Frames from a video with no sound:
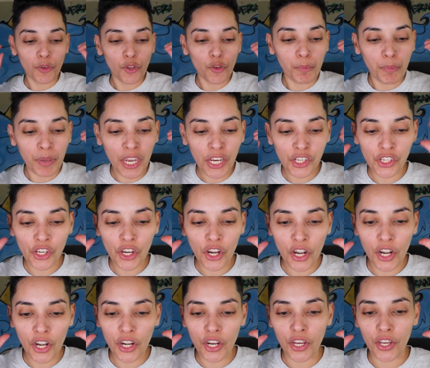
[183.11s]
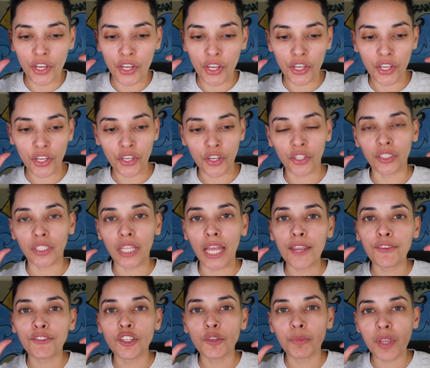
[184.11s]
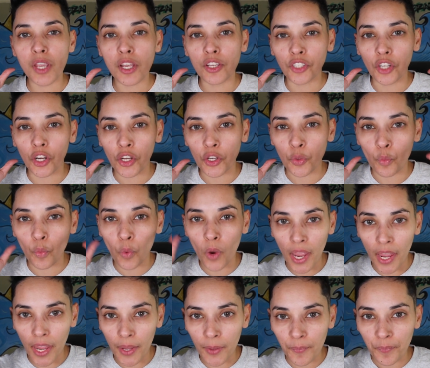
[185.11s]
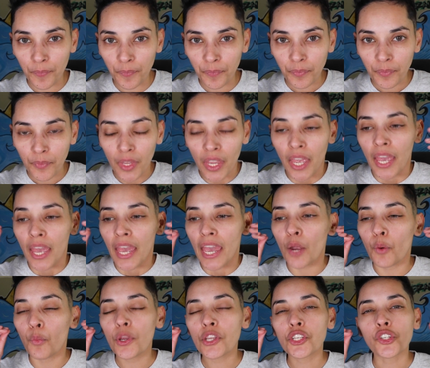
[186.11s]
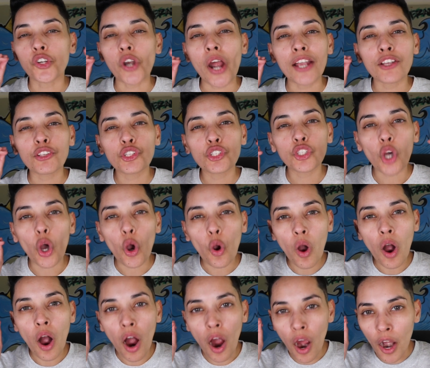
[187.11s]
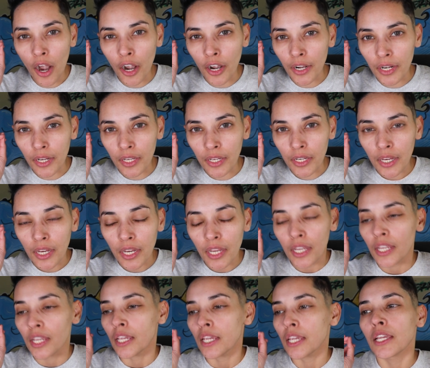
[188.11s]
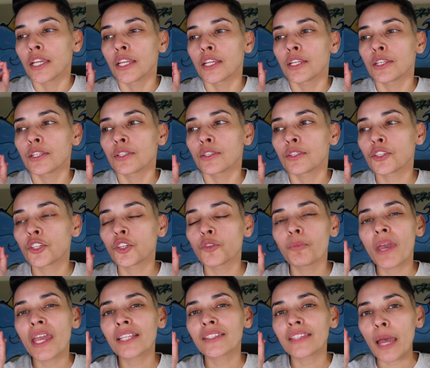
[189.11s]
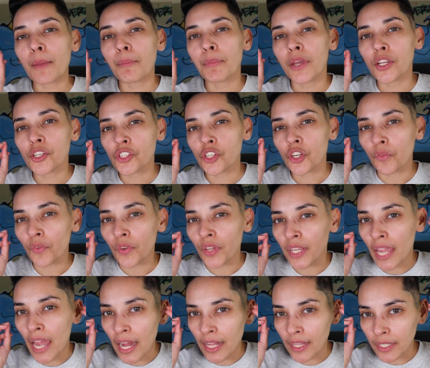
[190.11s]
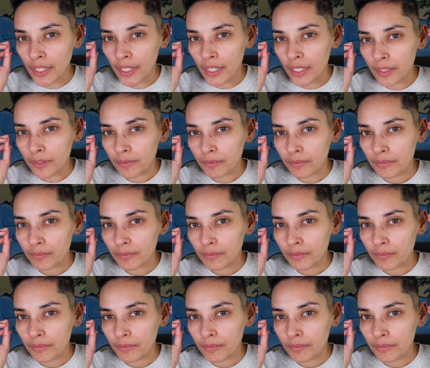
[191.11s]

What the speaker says: You picture your life to be a certain way, and we try so hard to make that picture reality.